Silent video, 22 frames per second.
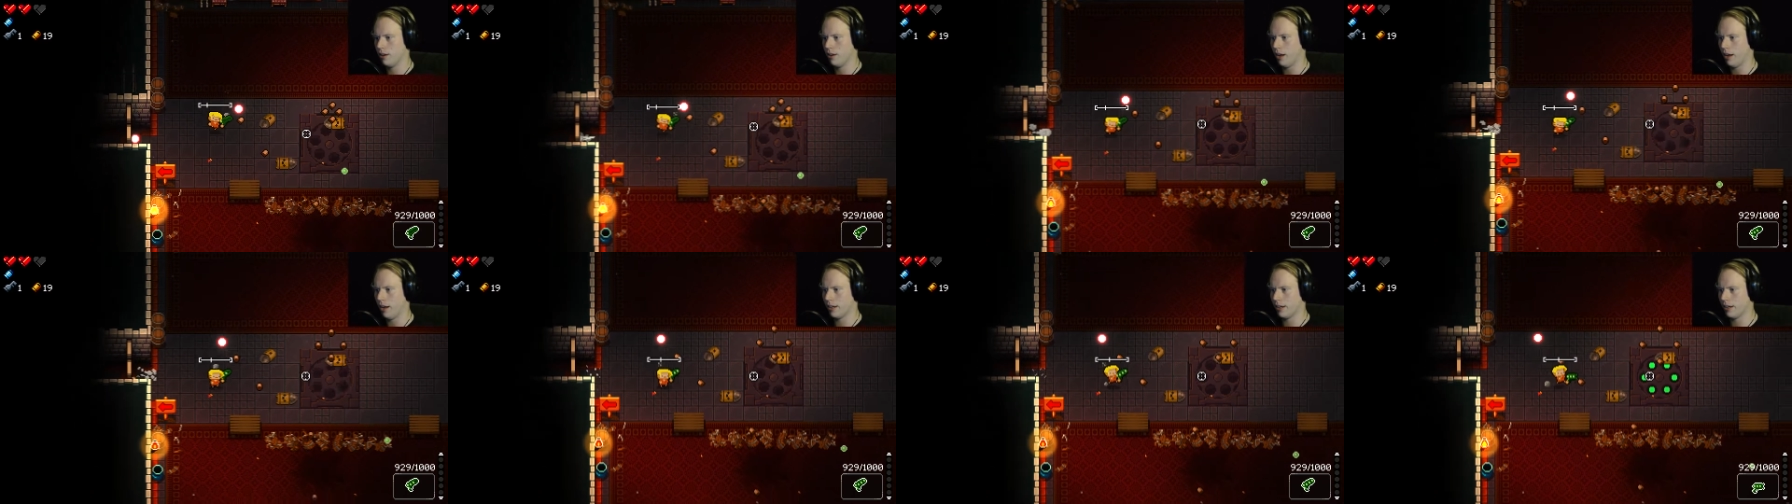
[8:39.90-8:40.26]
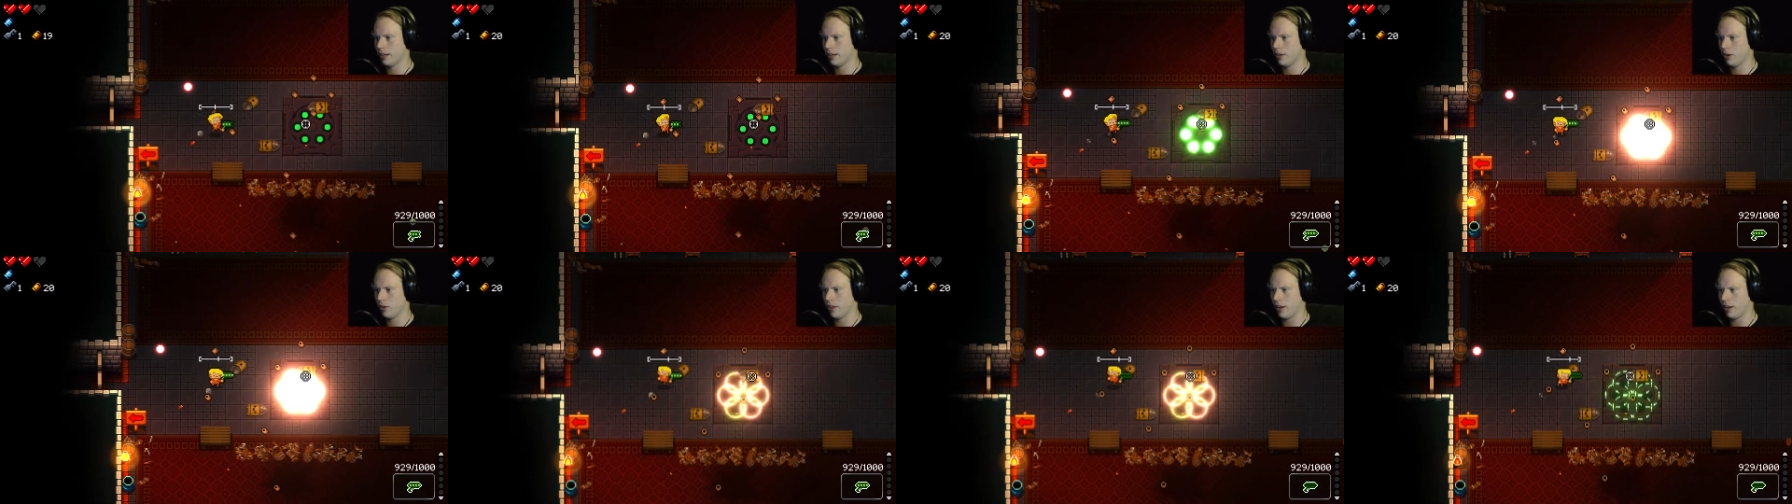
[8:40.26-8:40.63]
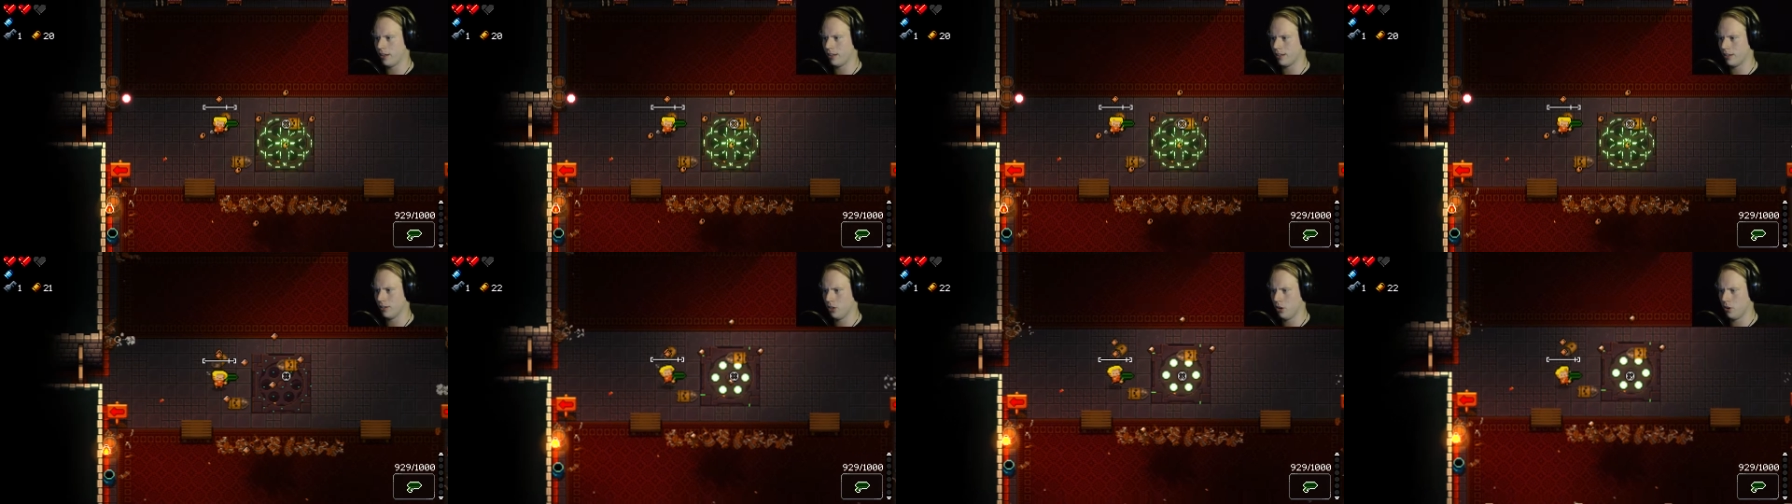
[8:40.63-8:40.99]
I didn't know
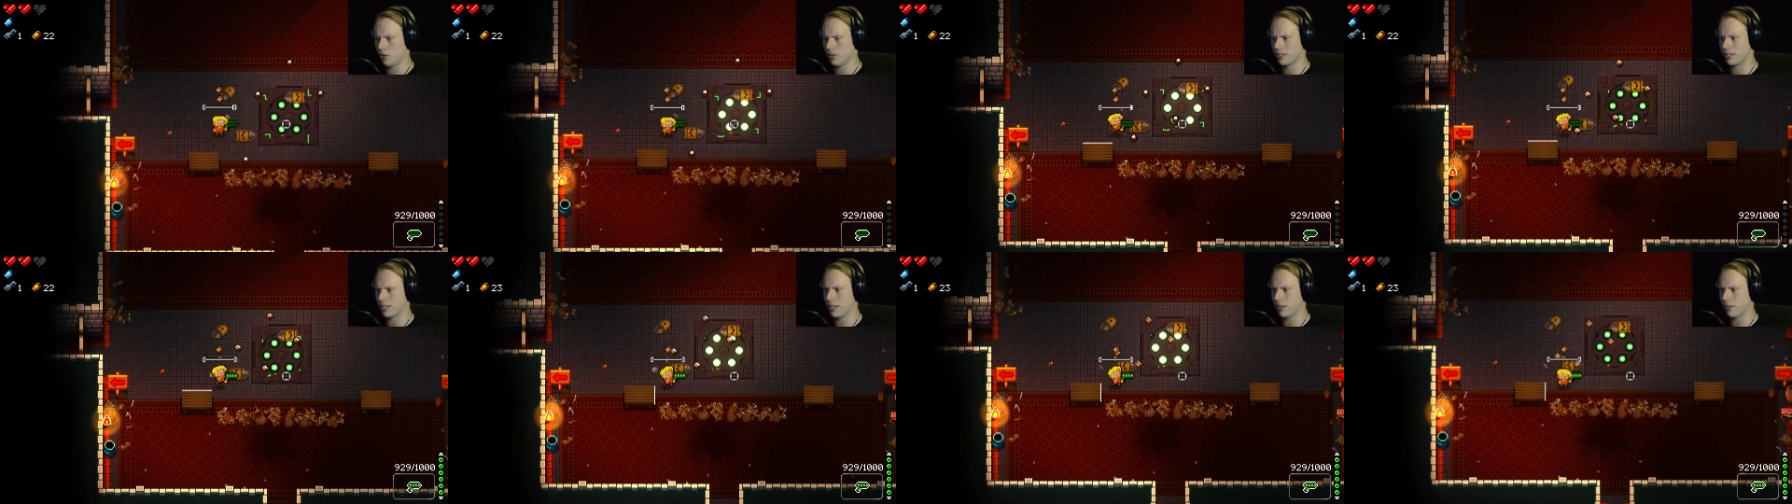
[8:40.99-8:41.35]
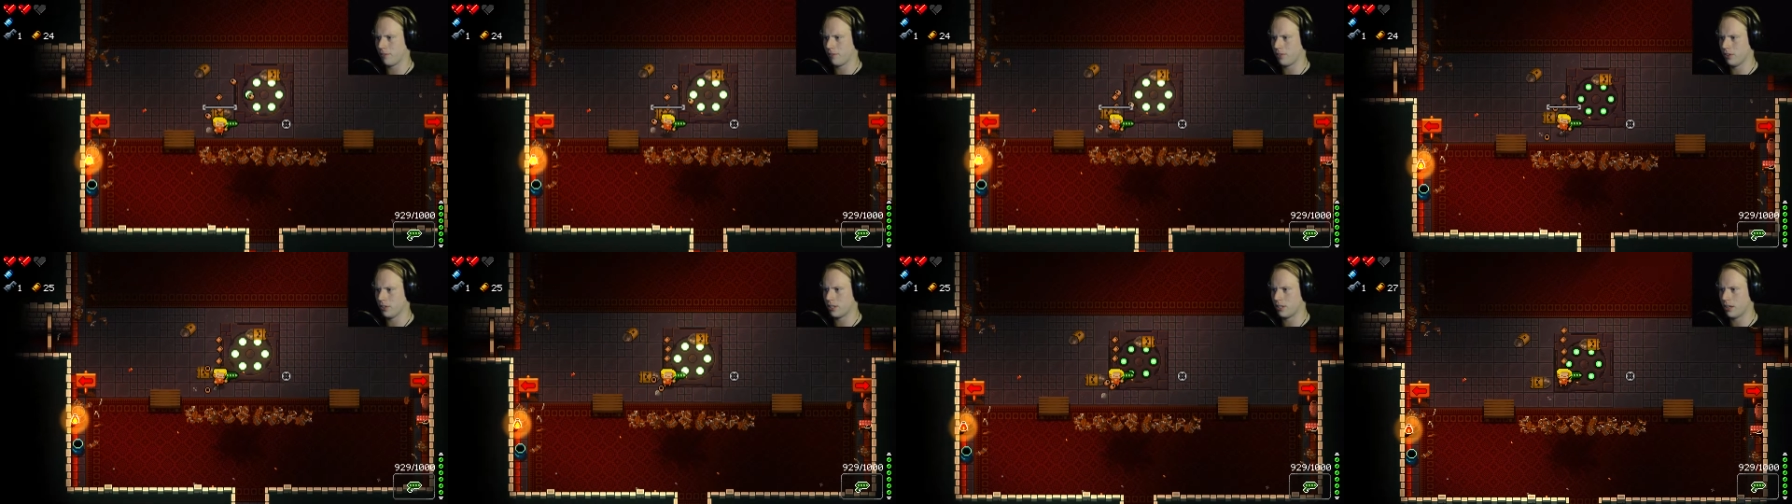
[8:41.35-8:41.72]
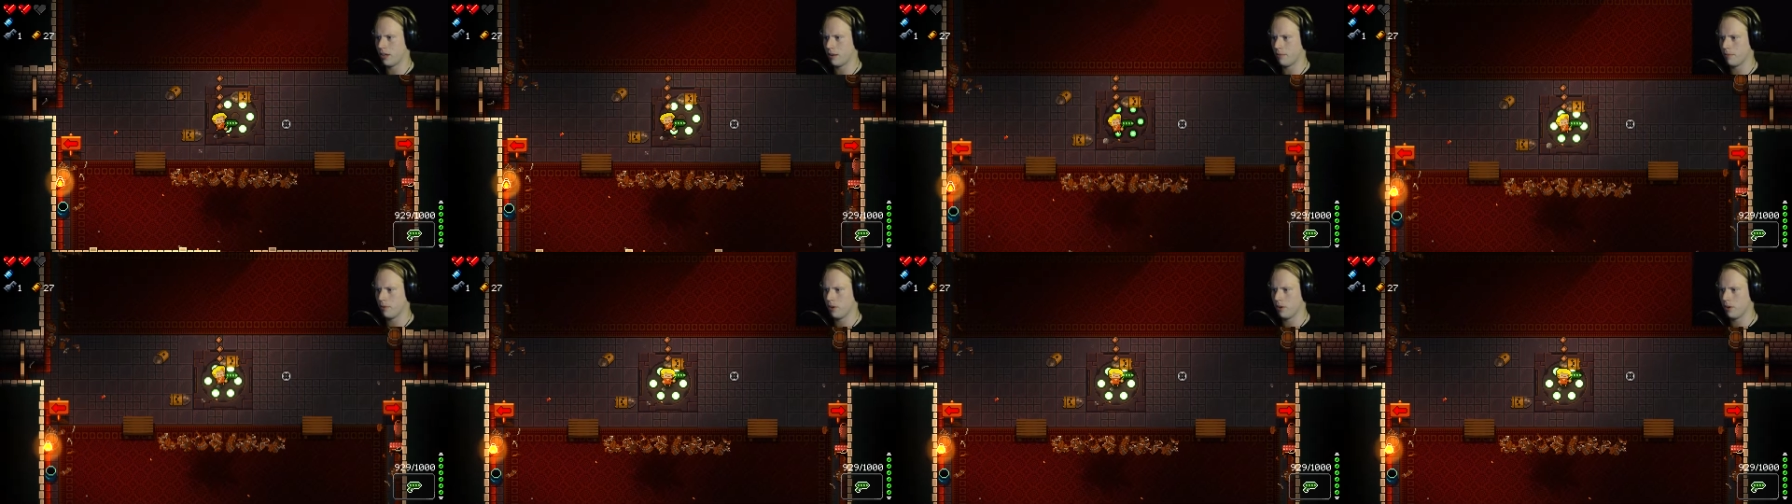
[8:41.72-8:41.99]
that. Notice that the first time.